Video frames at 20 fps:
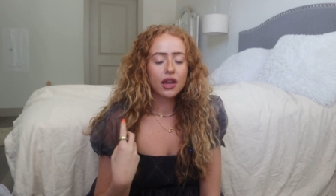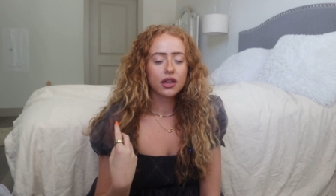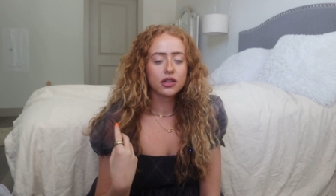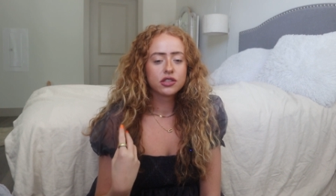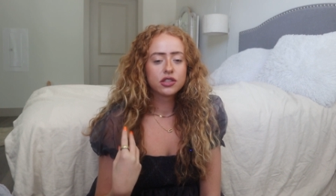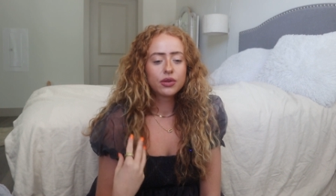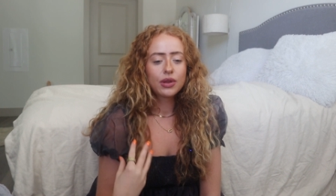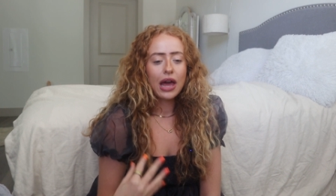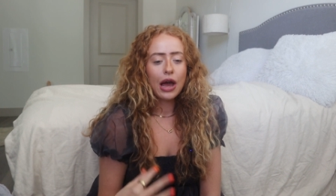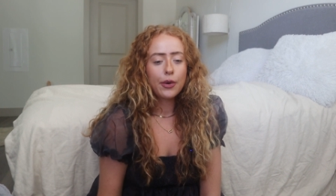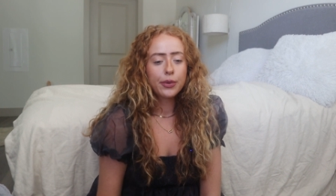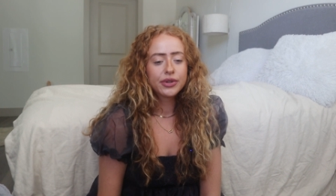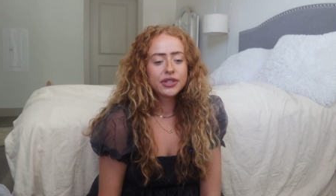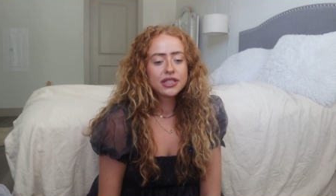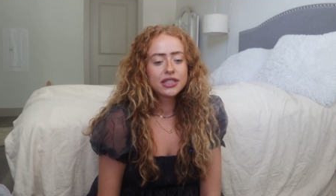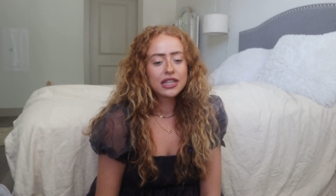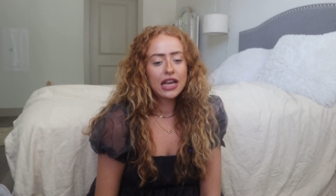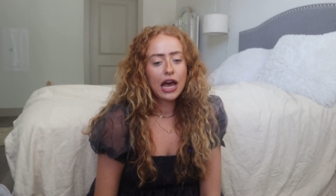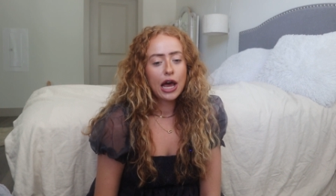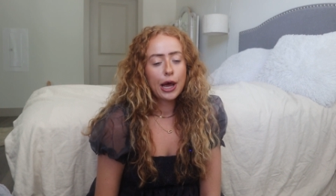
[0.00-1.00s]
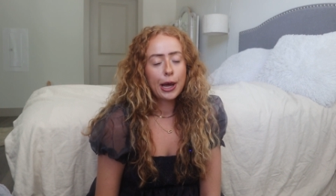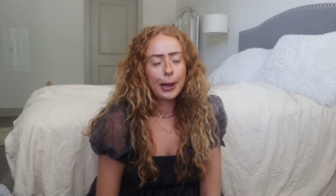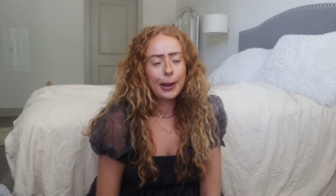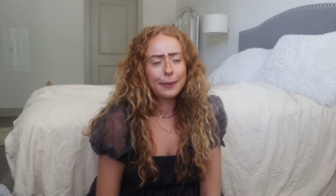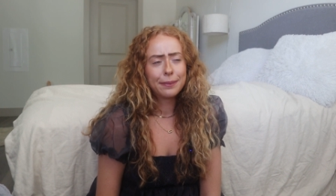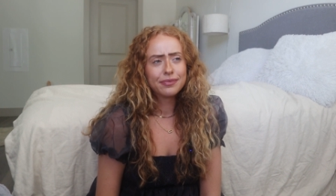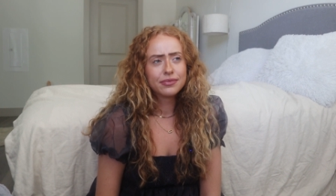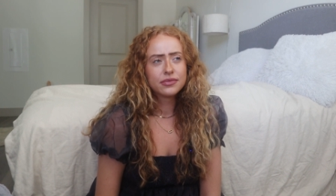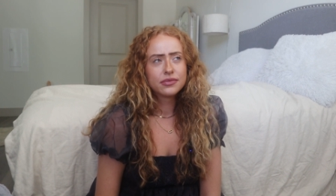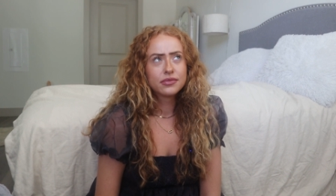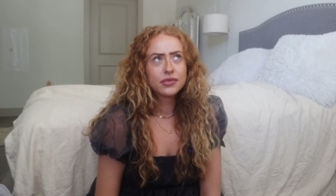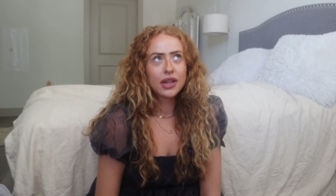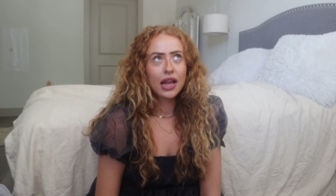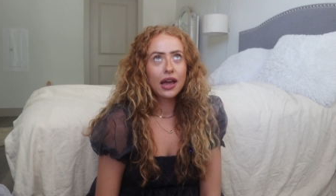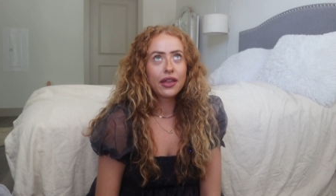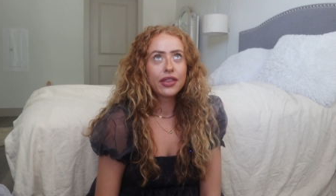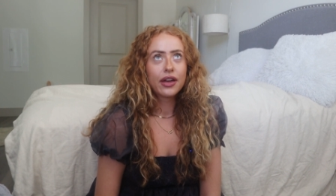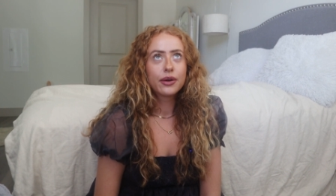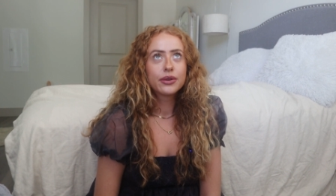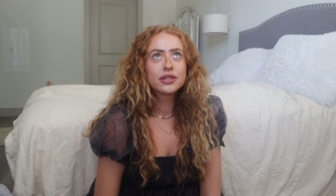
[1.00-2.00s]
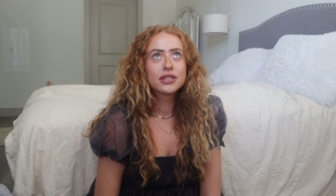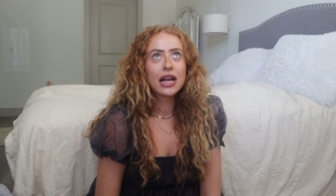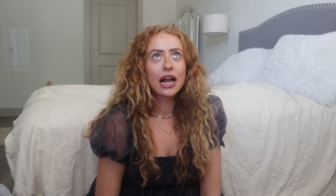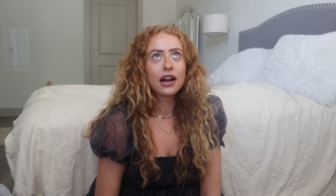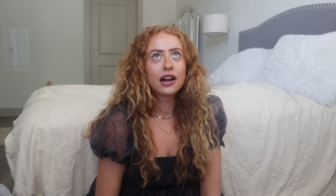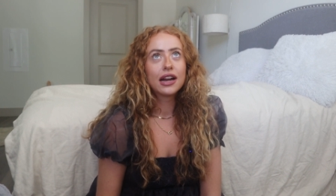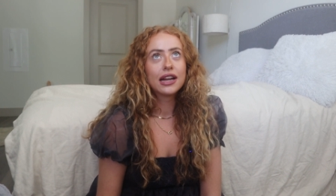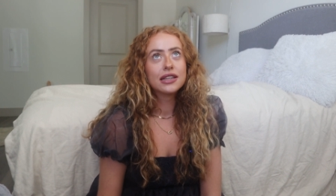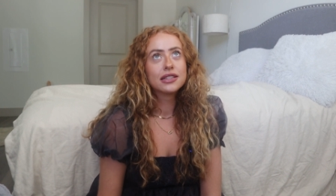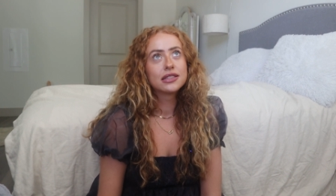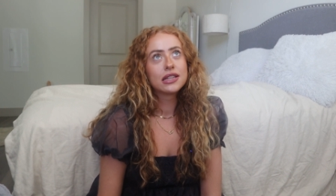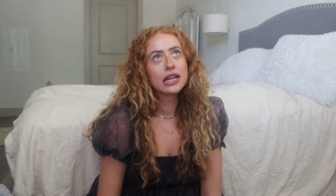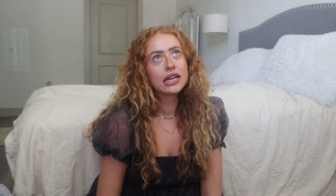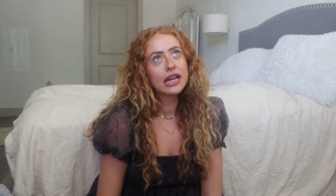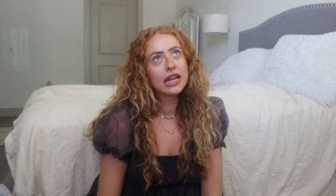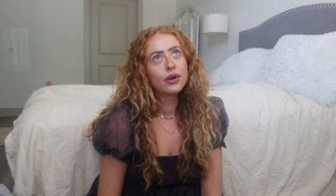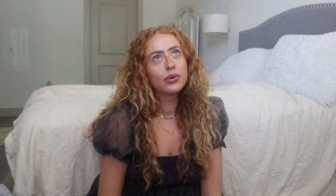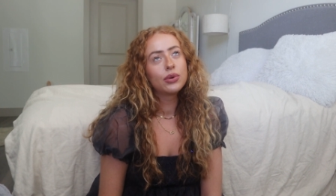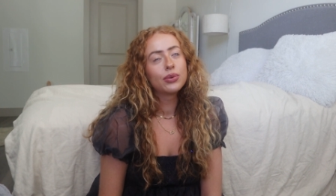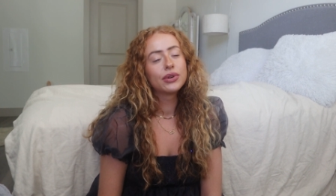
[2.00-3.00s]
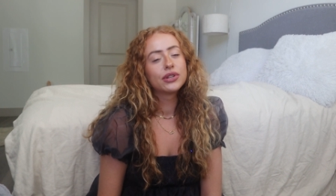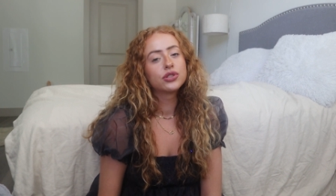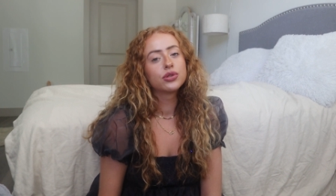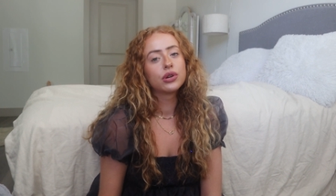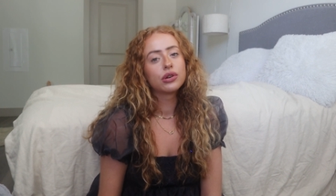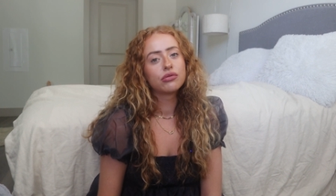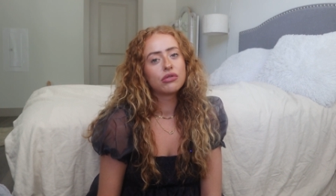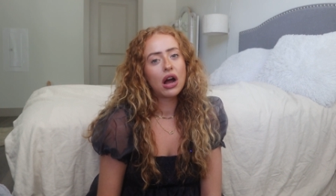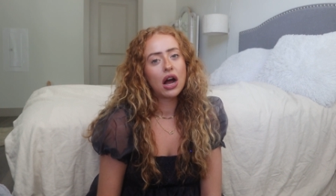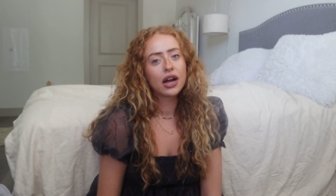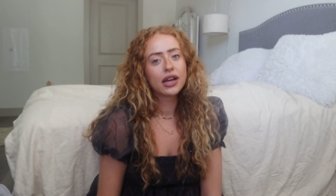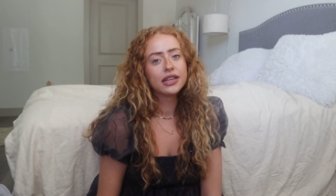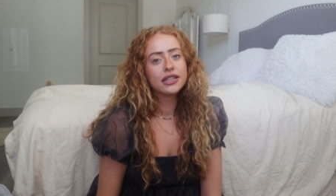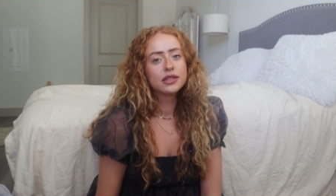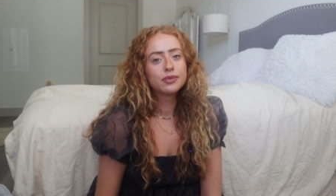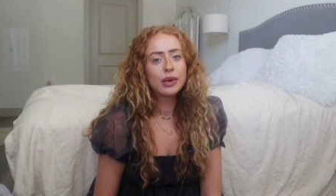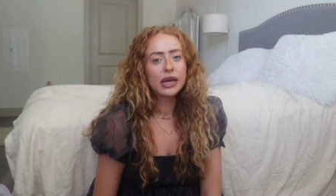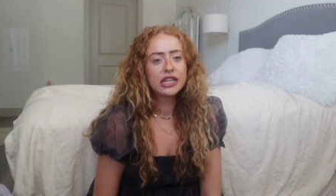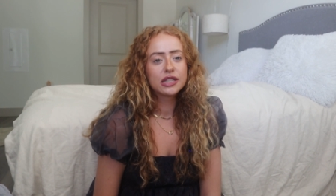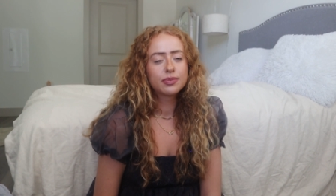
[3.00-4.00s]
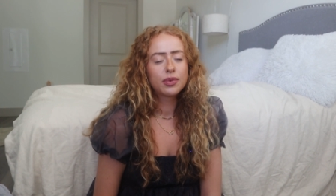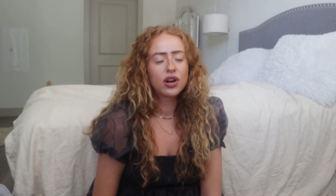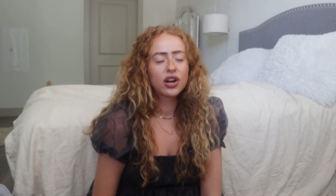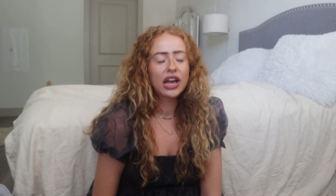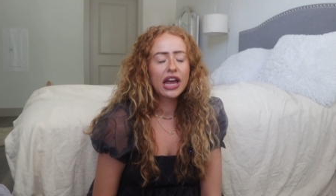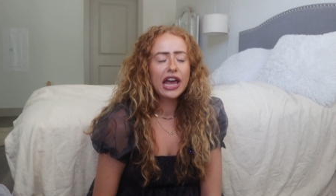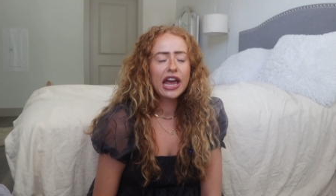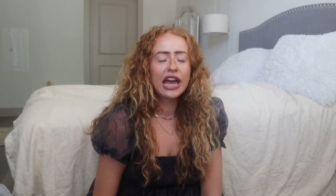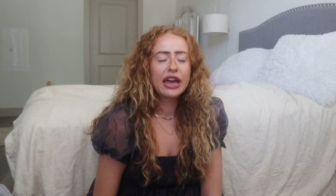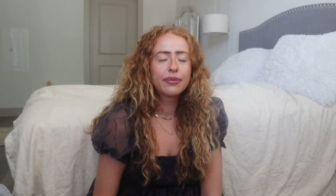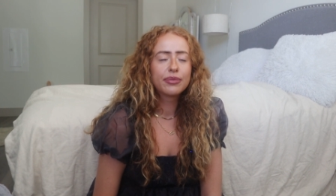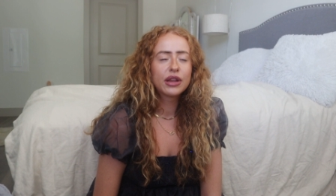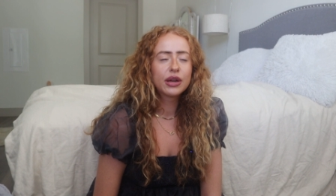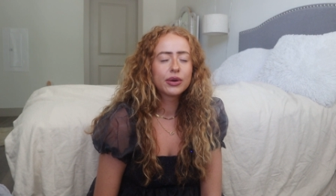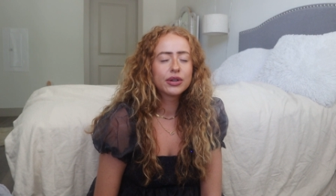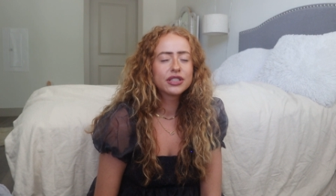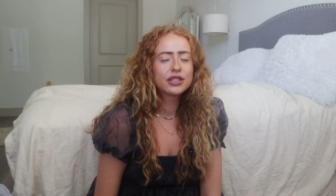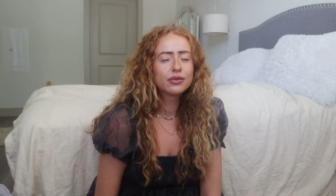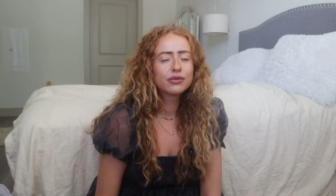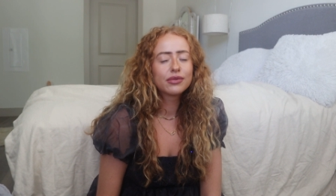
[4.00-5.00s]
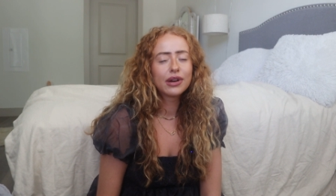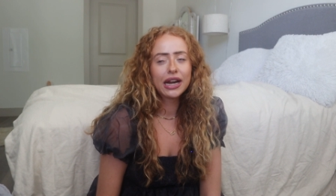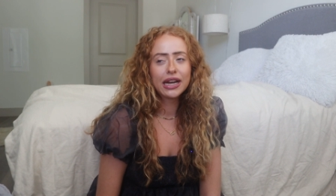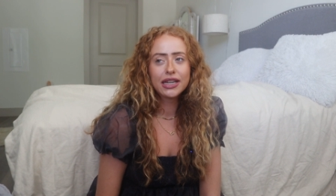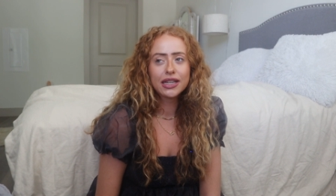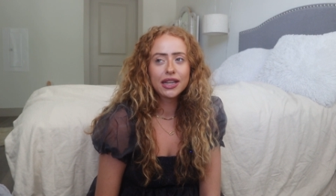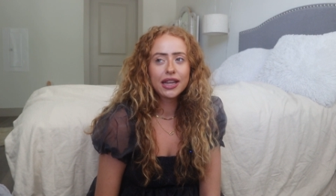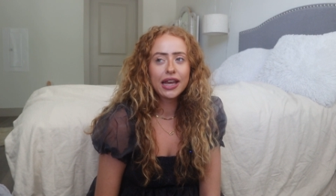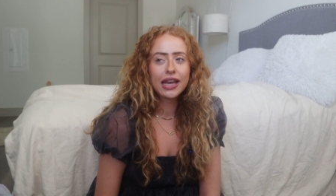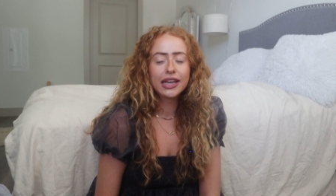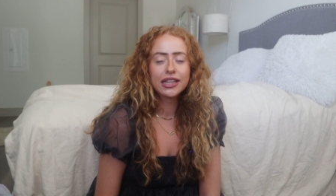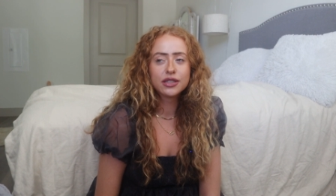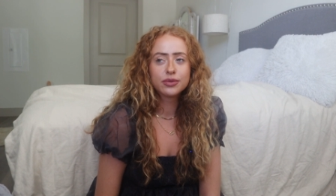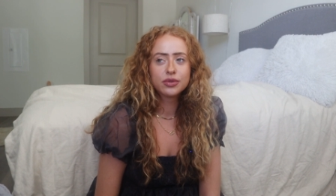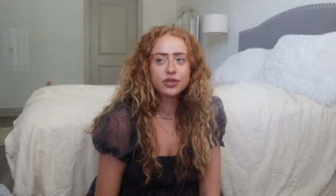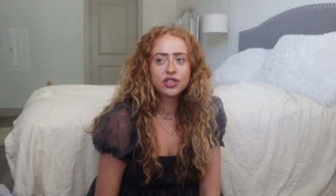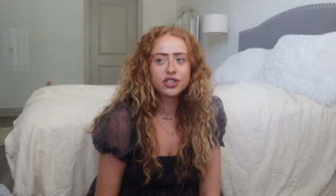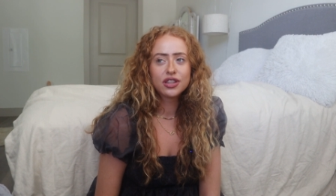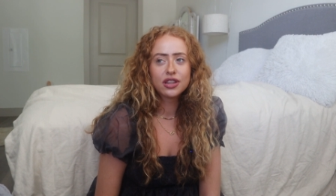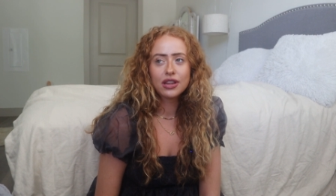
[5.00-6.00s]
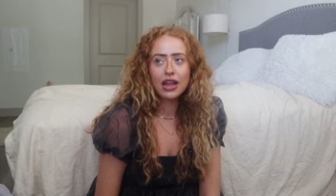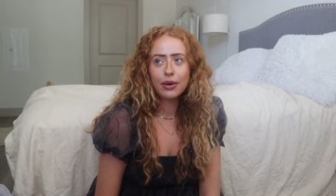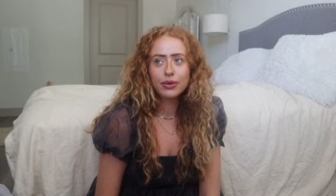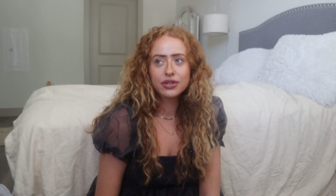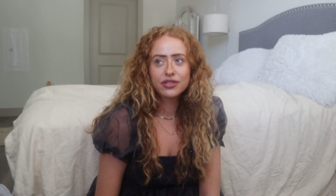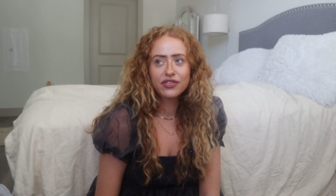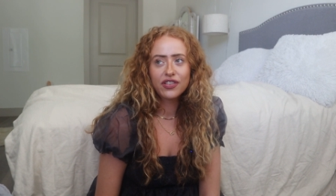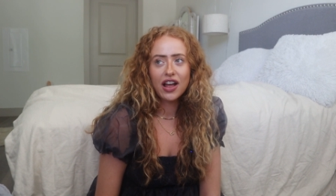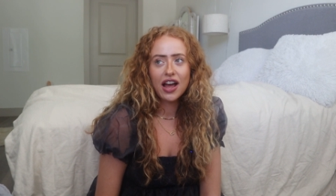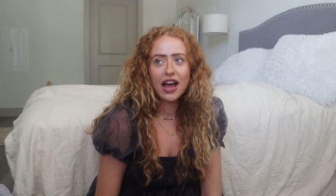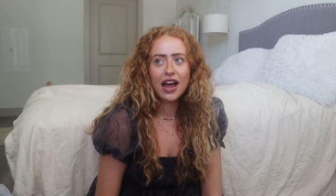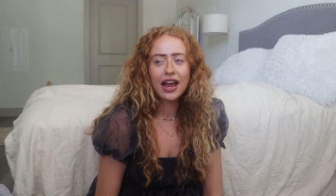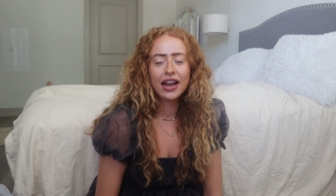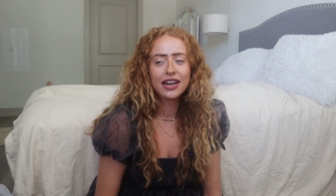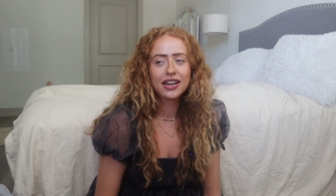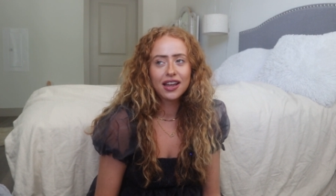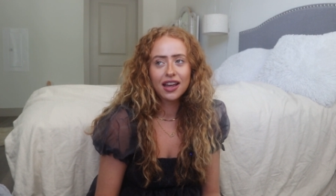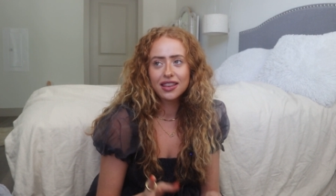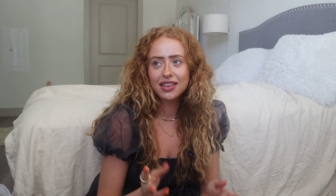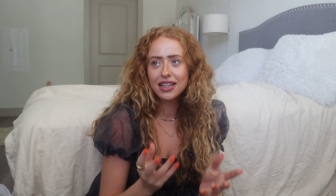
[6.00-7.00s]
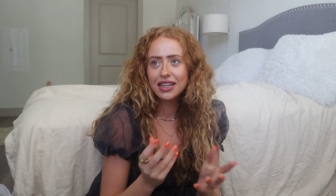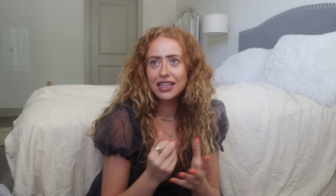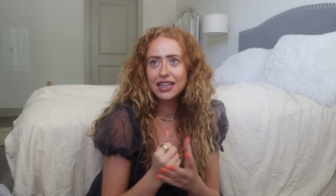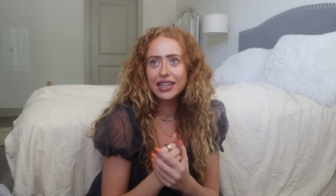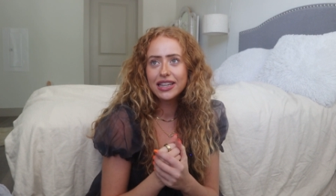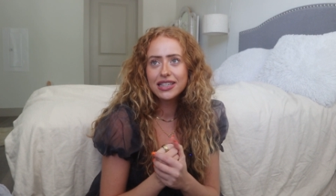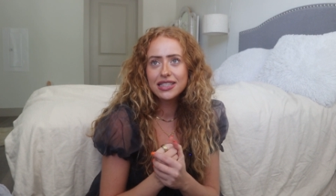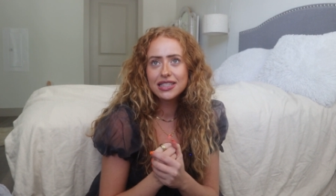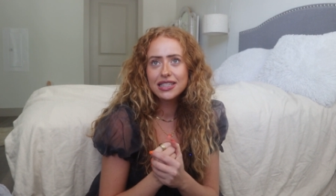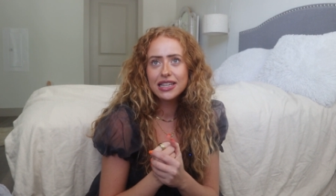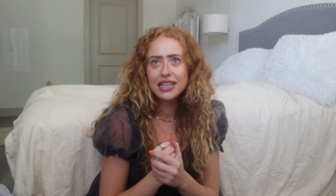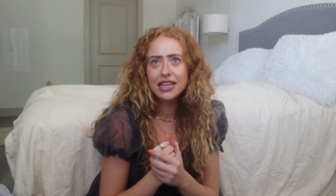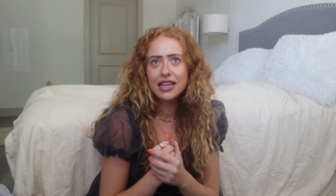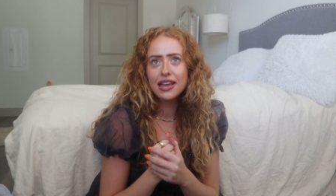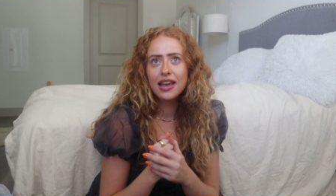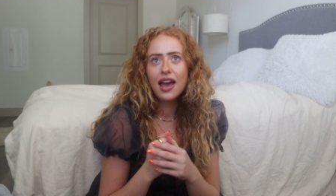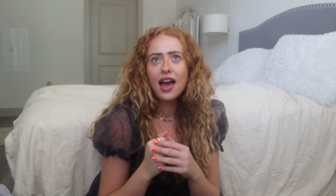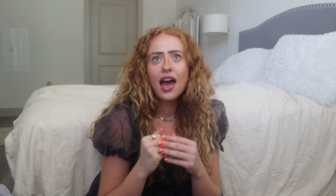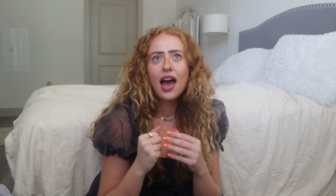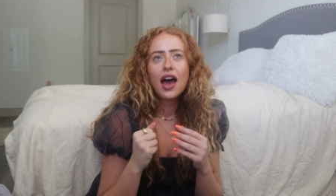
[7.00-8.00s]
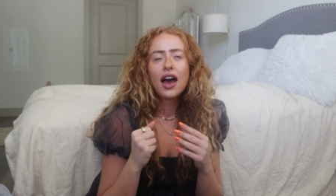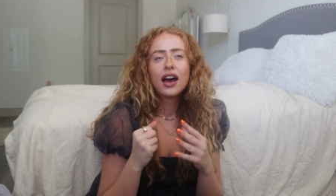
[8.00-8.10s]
So that was Saturday. Sunday we went to a Rockies baseball game. There were some rain delays, which that was fine. Got the glizzy.